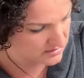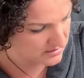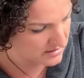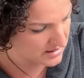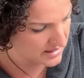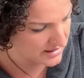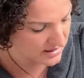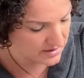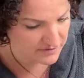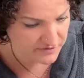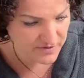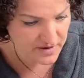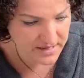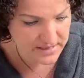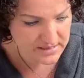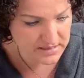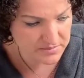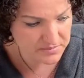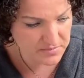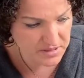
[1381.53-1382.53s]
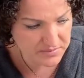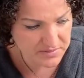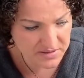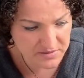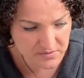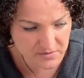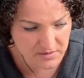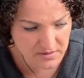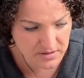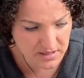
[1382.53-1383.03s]
I gotta find it. Maybe it
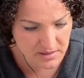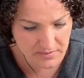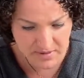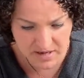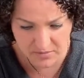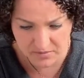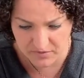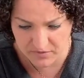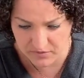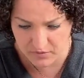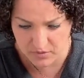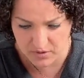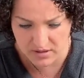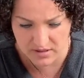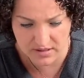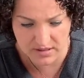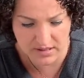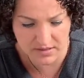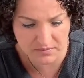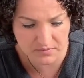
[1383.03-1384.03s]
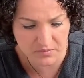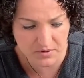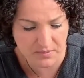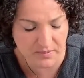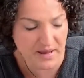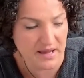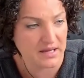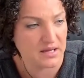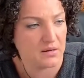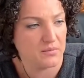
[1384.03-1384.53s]
came out before and I put it
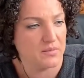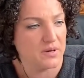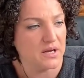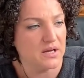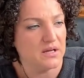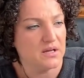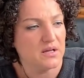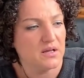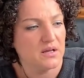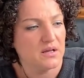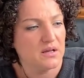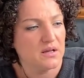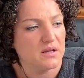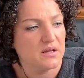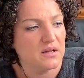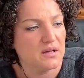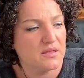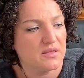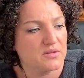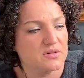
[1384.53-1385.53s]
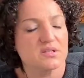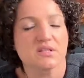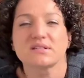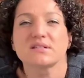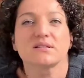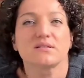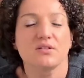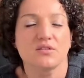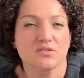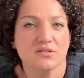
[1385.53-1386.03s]
back in, but there's
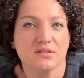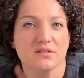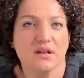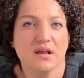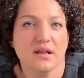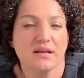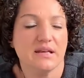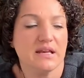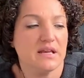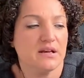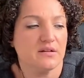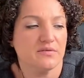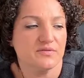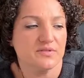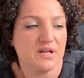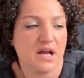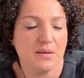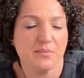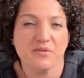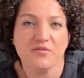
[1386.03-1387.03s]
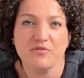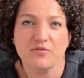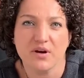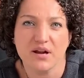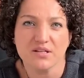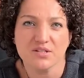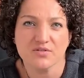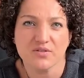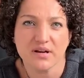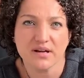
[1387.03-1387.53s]
a need of time of
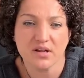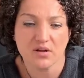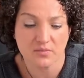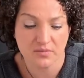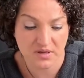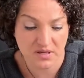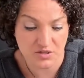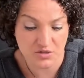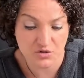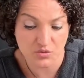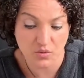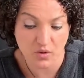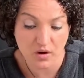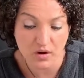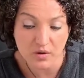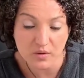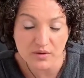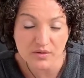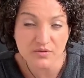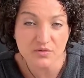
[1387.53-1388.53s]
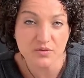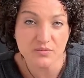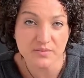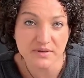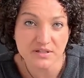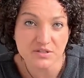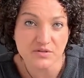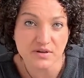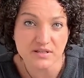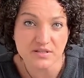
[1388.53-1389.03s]
rest right now, because you are going through a
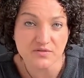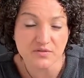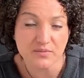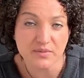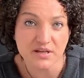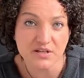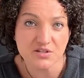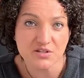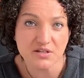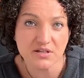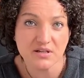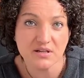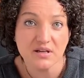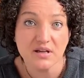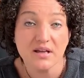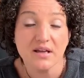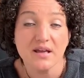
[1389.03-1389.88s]
big transformation,